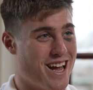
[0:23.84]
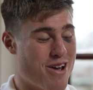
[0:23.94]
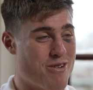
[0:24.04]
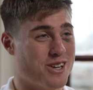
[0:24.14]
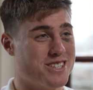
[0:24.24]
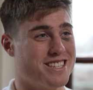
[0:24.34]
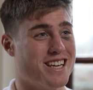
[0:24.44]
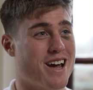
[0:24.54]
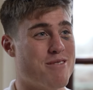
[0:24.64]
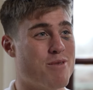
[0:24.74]
It was,
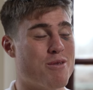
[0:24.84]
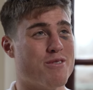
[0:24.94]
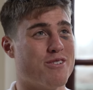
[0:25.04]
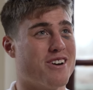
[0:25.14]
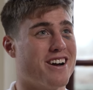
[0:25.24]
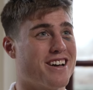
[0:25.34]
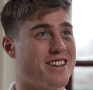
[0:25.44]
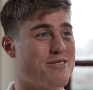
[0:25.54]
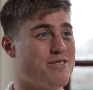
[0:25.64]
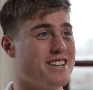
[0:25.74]
yeah. Bottom of a ruck. I
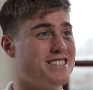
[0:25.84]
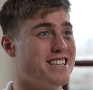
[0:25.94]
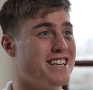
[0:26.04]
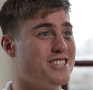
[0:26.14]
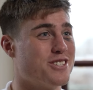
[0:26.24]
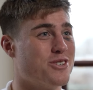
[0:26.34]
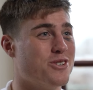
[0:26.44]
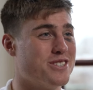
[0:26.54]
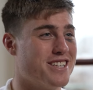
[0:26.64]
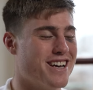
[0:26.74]
think Freddie's knee just
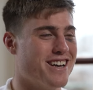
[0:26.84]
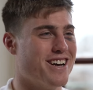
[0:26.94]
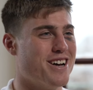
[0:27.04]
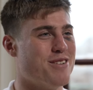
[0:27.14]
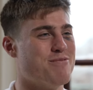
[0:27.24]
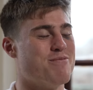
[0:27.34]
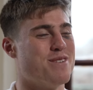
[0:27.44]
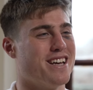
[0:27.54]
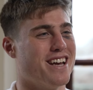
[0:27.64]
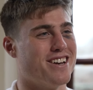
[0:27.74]
caught it.
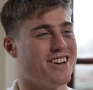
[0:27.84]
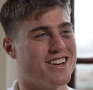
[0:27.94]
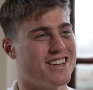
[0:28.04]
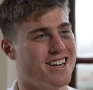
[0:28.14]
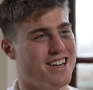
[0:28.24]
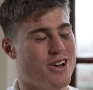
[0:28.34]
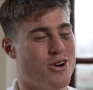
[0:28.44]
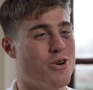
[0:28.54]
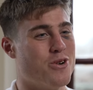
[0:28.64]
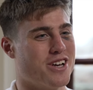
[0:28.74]
But yeah, no. All